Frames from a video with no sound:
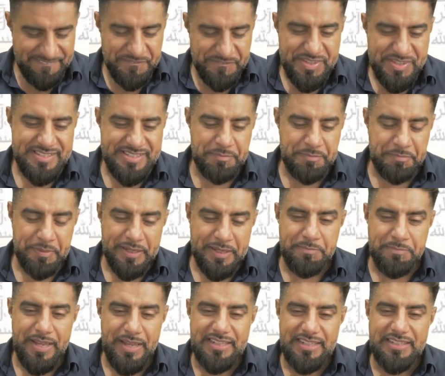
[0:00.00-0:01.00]
See, the
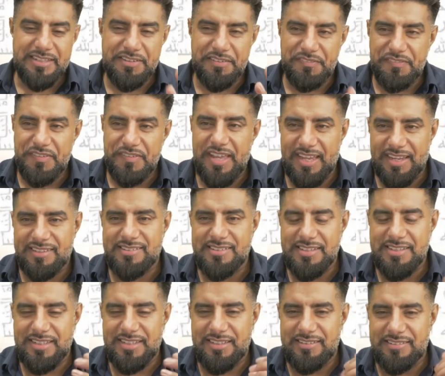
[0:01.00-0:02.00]
Pygmalion effect
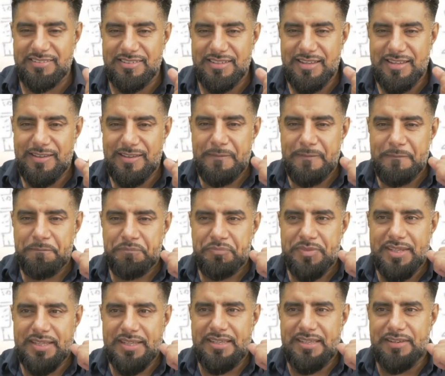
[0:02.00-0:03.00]
is
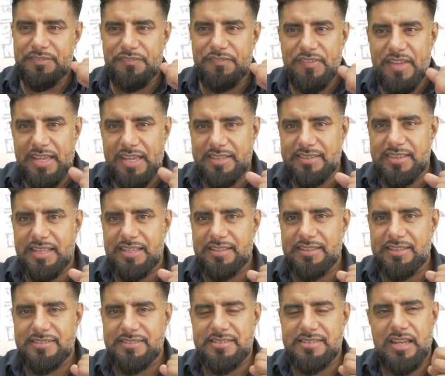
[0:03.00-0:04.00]
an effect that
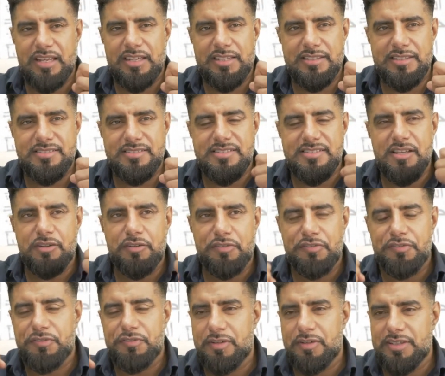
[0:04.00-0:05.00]
it's like a
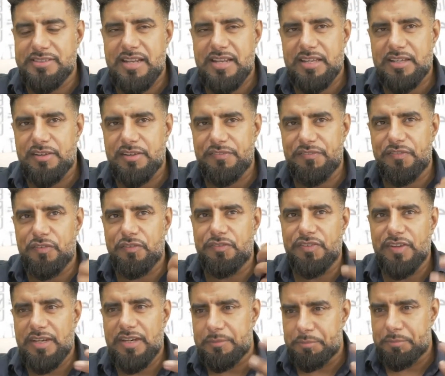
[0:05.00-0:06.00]

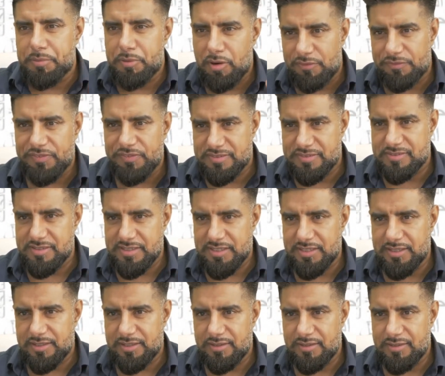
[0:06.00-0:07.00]
fulfilling
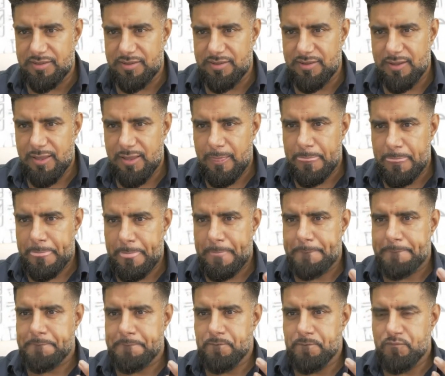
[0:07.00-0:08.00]
prophecy,
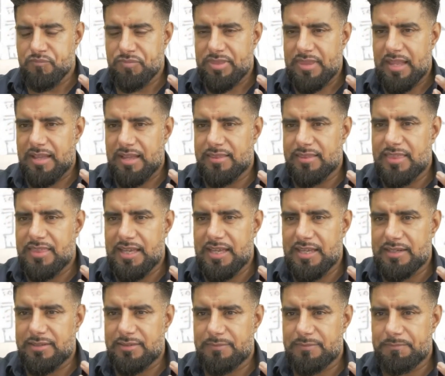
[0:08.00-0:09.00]
that